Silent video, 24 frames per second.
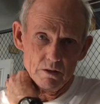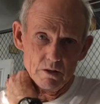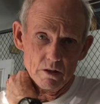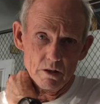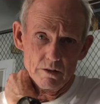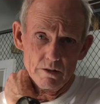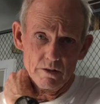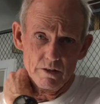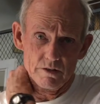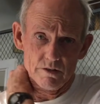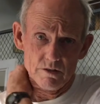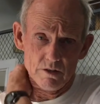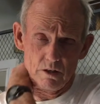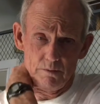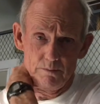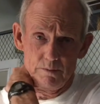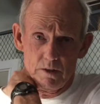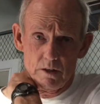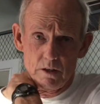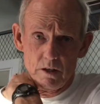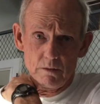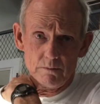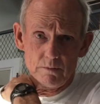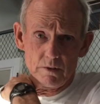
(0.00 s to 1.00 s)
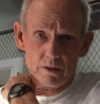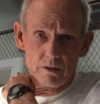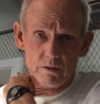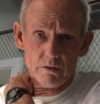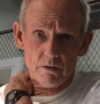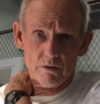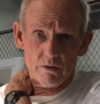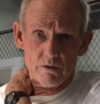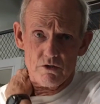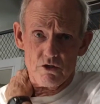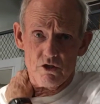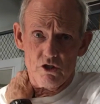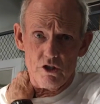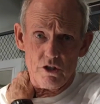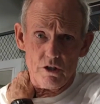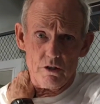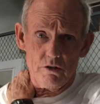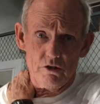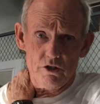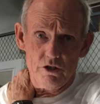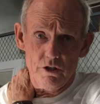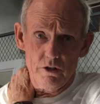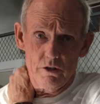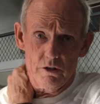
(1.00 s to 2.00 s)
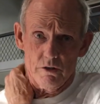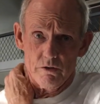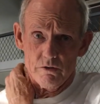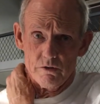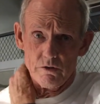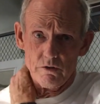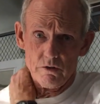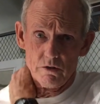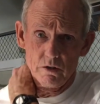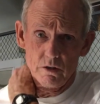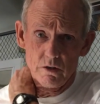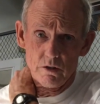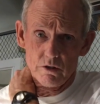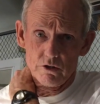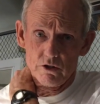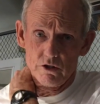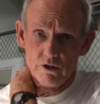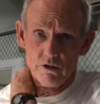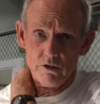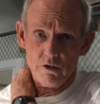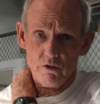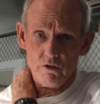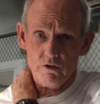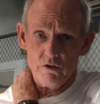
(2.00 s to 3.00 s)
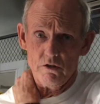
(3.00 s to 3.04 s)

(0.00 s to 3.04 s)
They start becoming those Cheetos, little Cheetos,